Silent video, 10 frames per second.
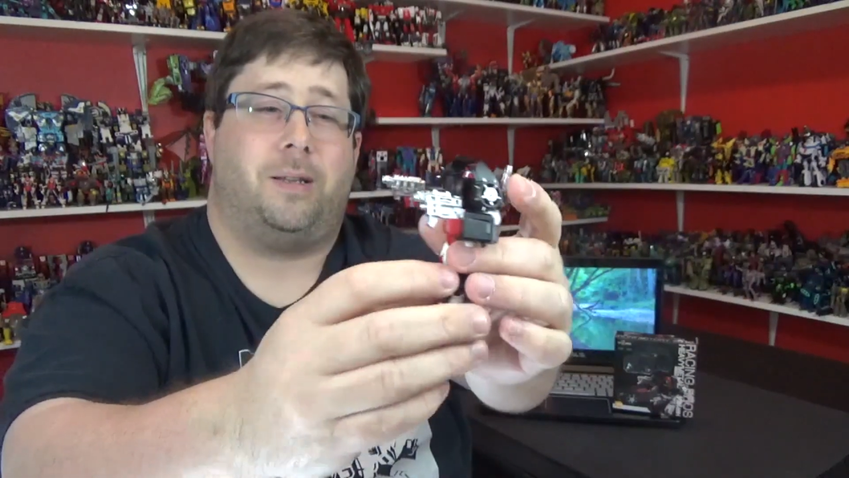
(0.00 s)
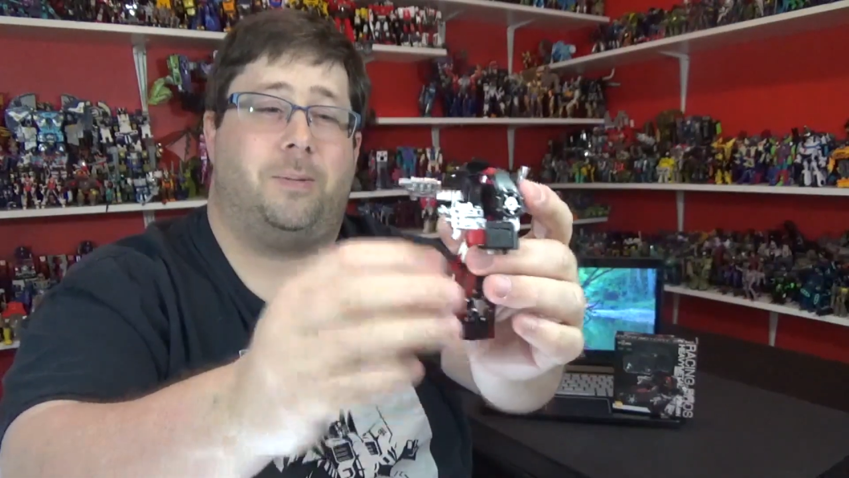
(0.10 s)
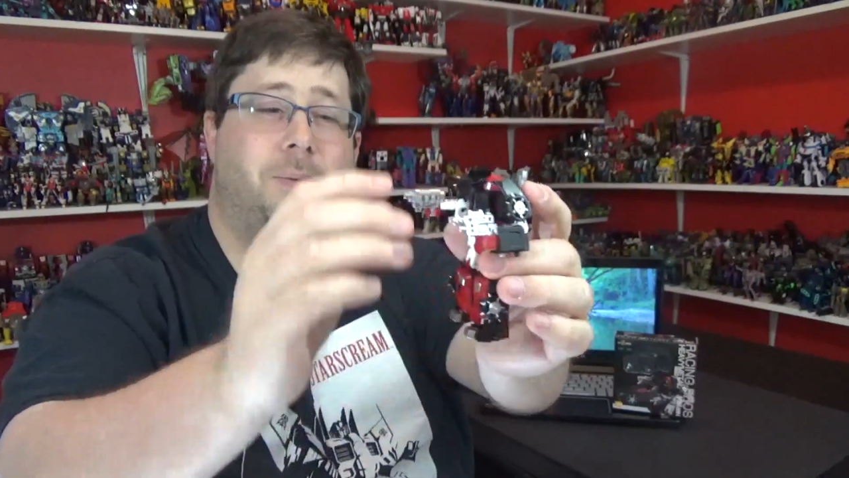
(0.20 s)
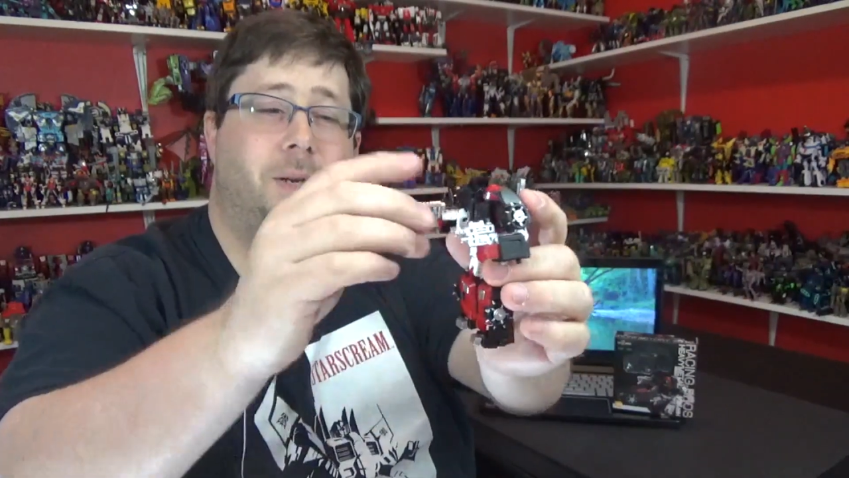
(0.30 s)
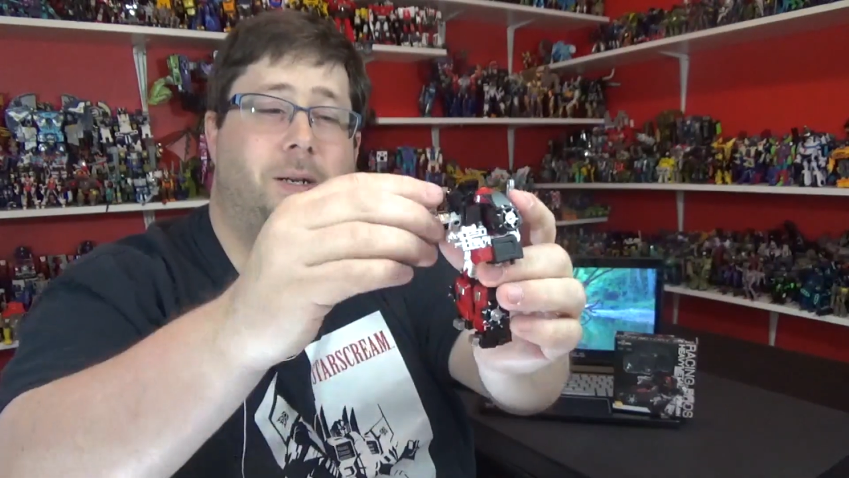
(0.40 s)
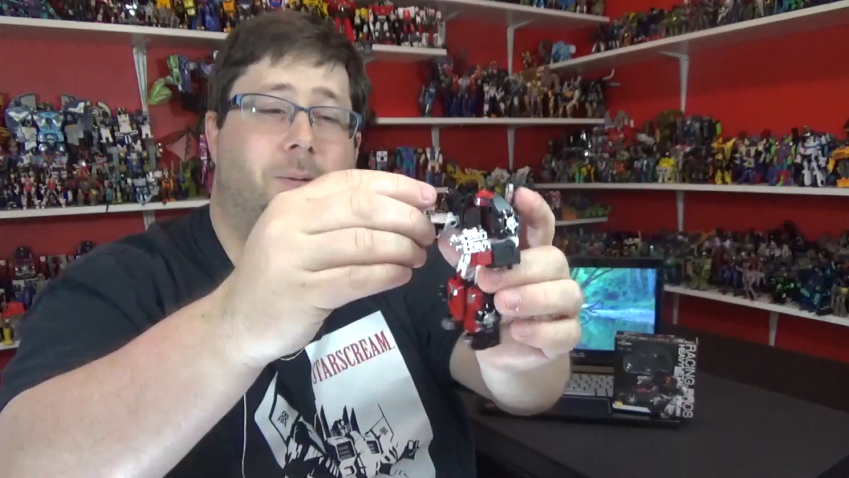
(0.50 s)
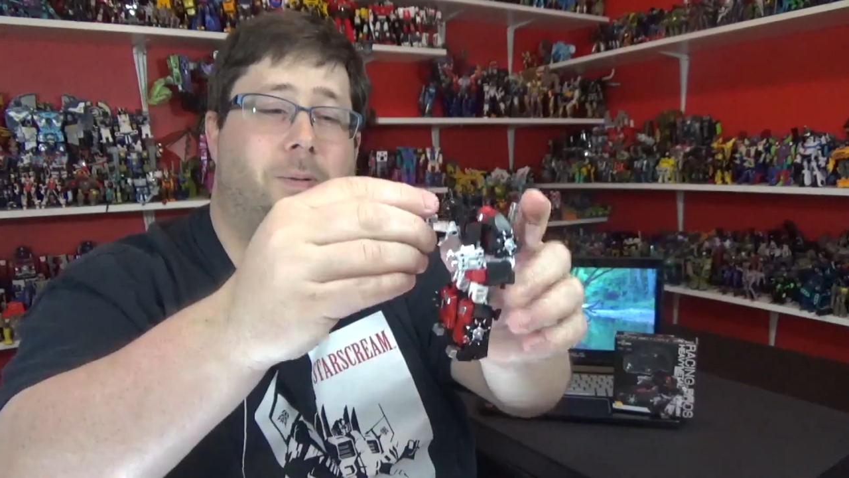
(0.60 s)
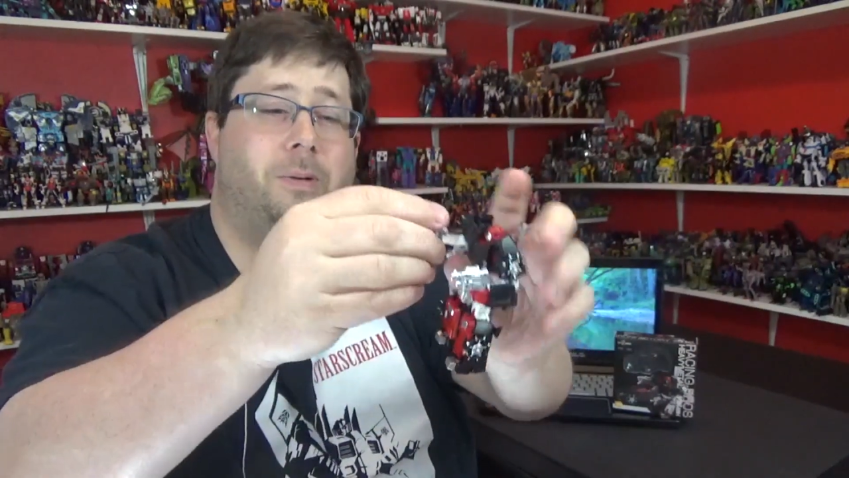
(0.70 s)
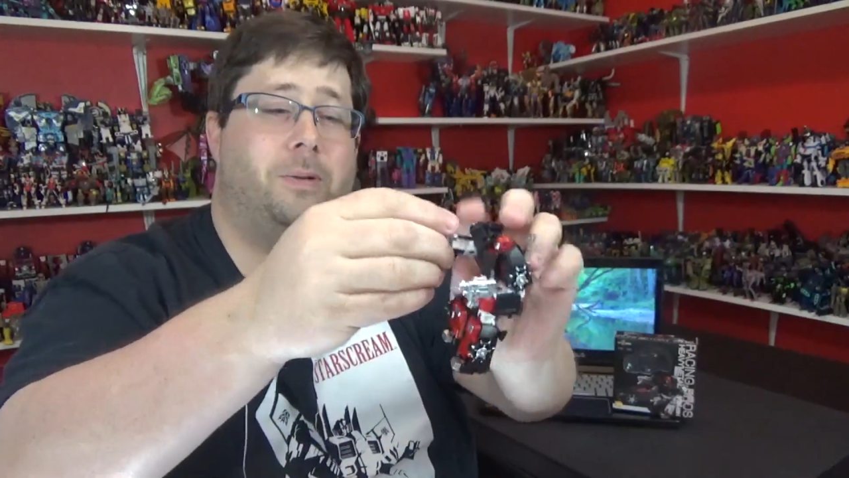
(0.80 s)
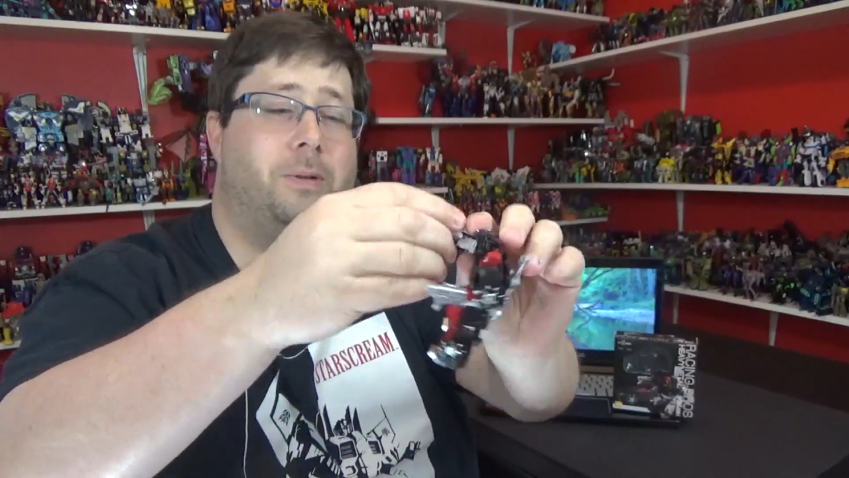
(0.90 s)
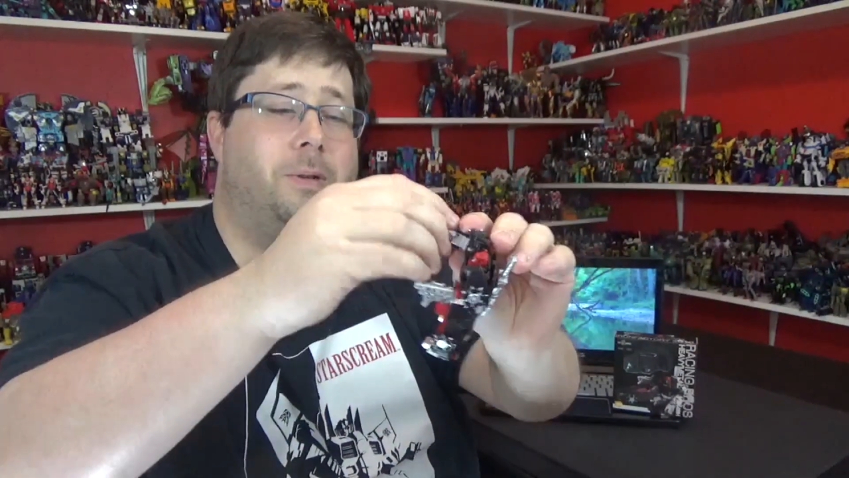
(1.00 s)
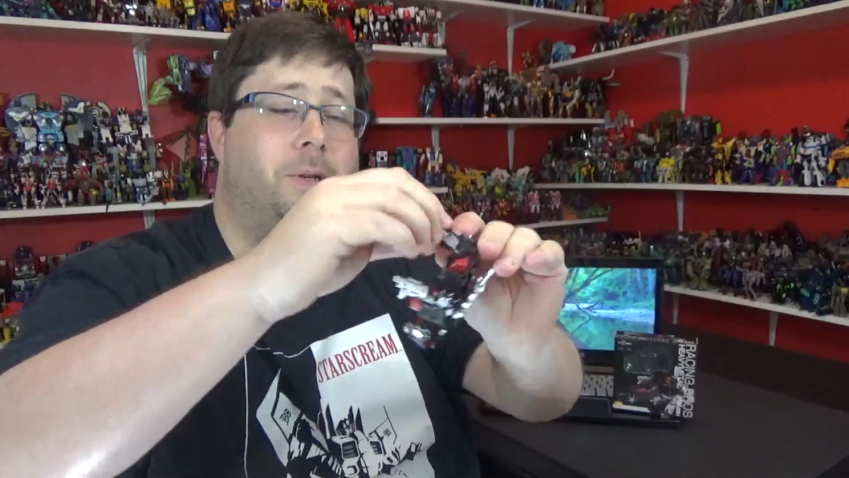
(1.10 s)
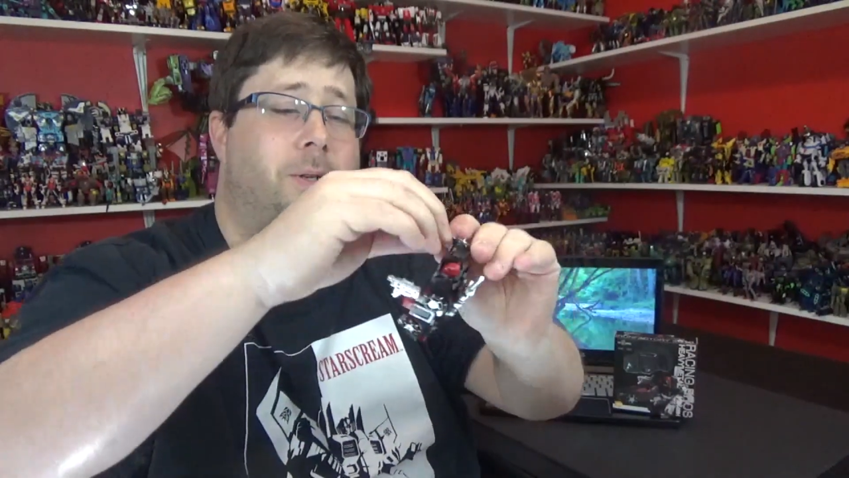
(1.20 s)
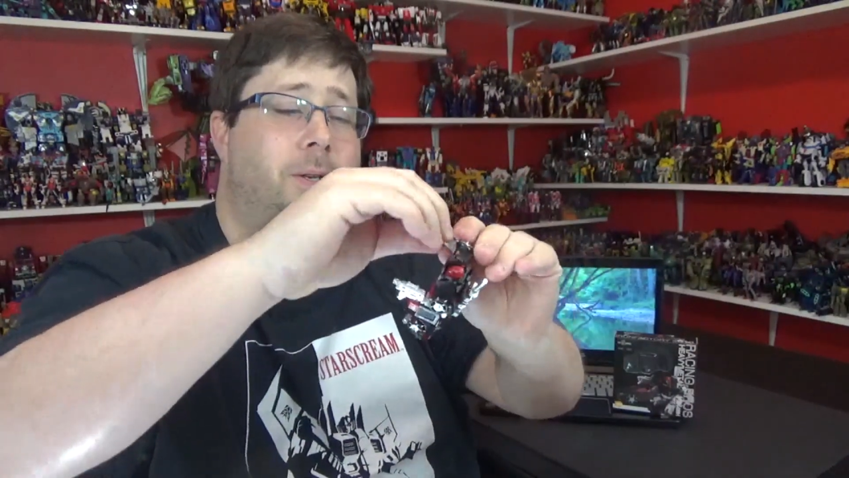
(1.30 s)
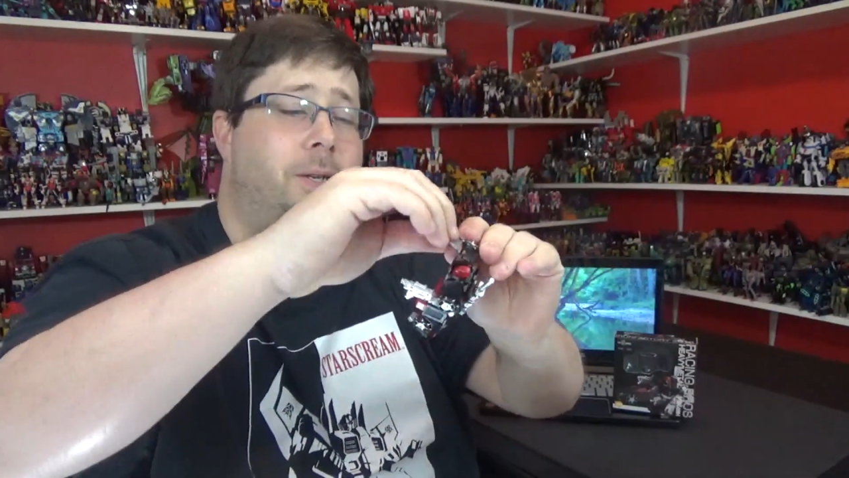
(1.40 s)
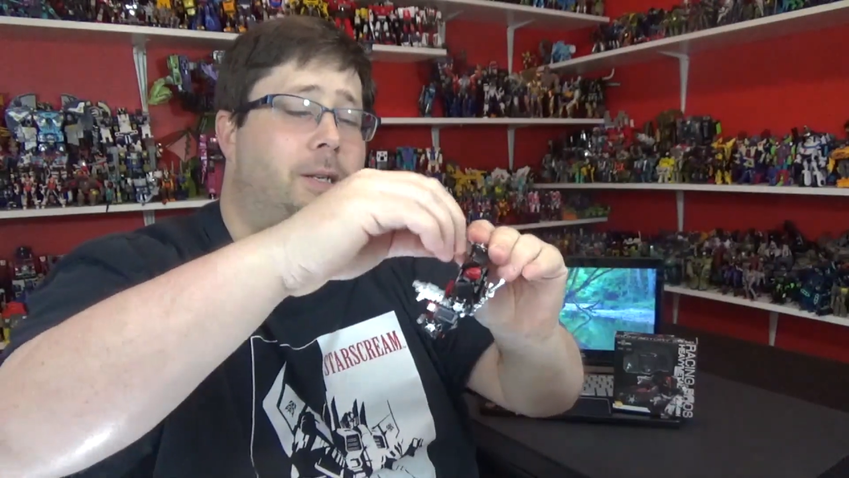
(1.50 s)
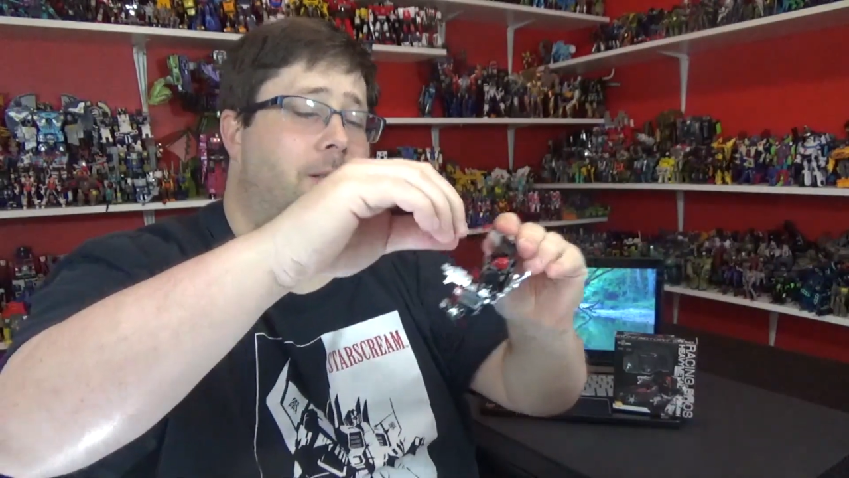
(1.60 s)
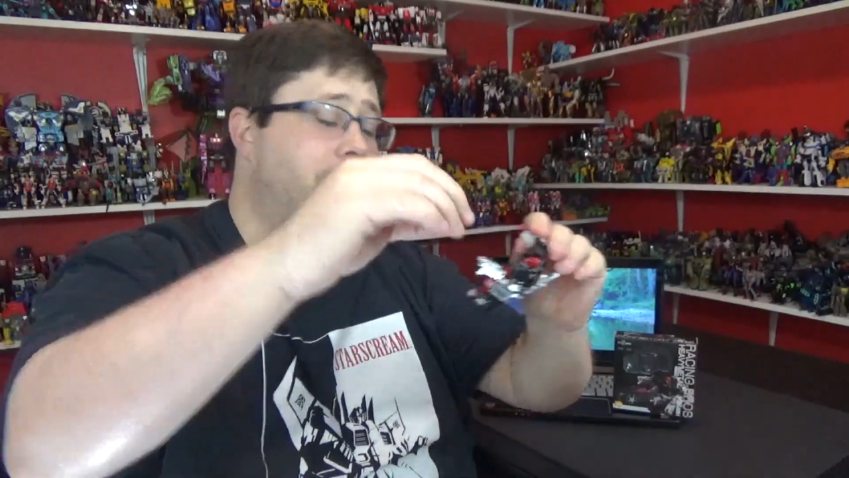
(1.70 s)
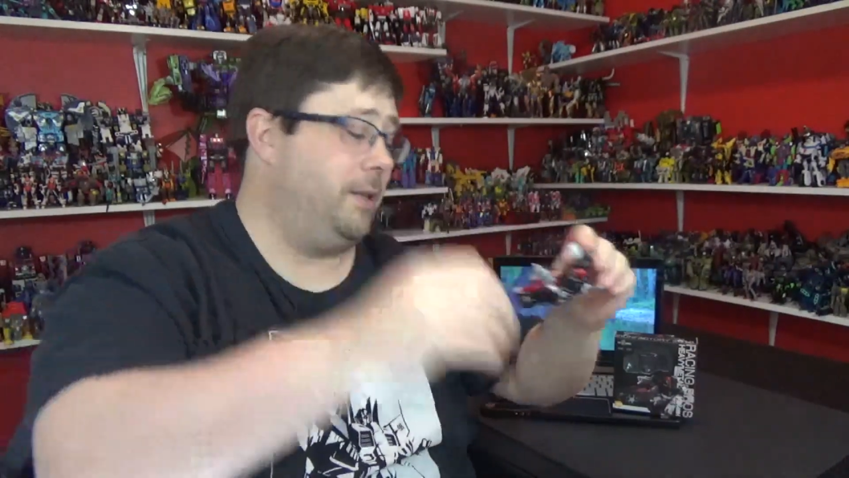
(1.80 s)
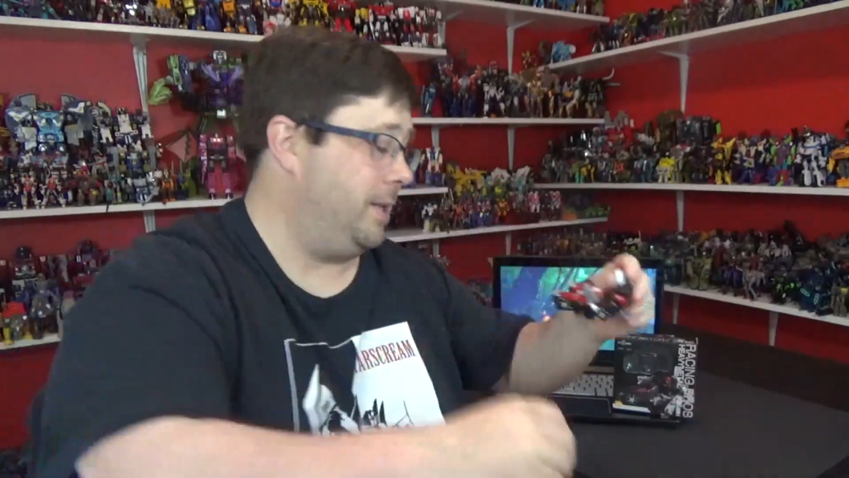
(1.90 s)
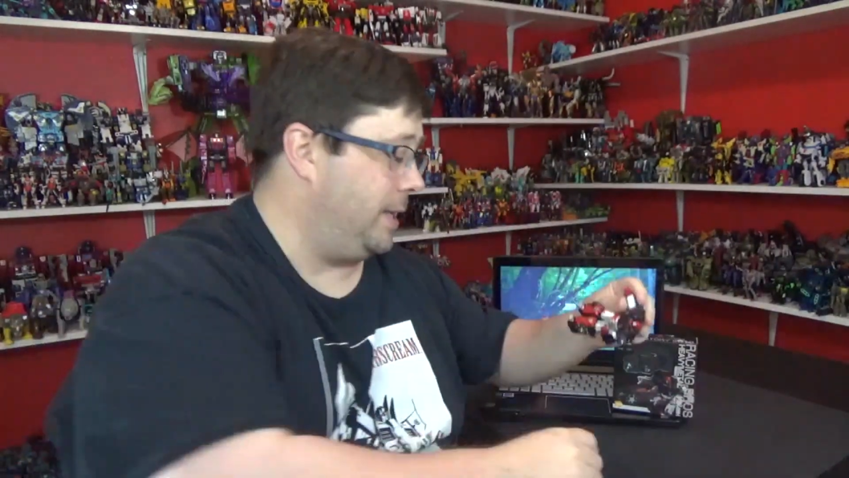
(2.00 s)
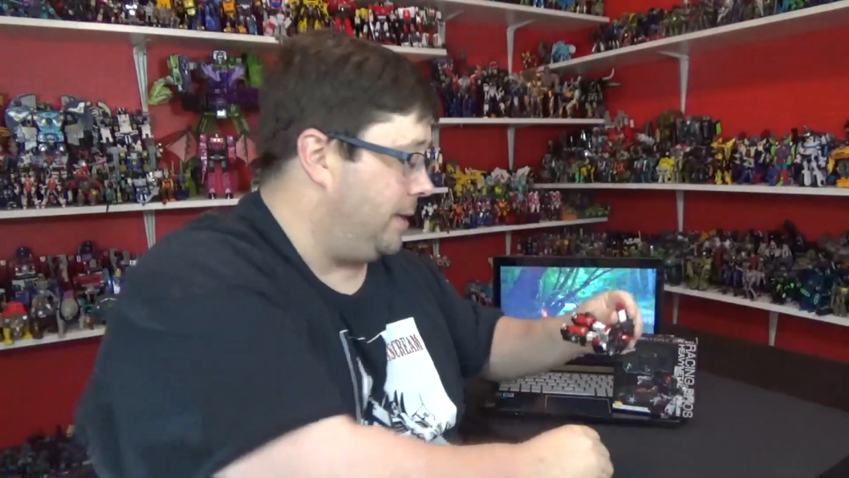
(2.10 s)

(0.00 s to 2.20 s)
It's pretty cool. So you can take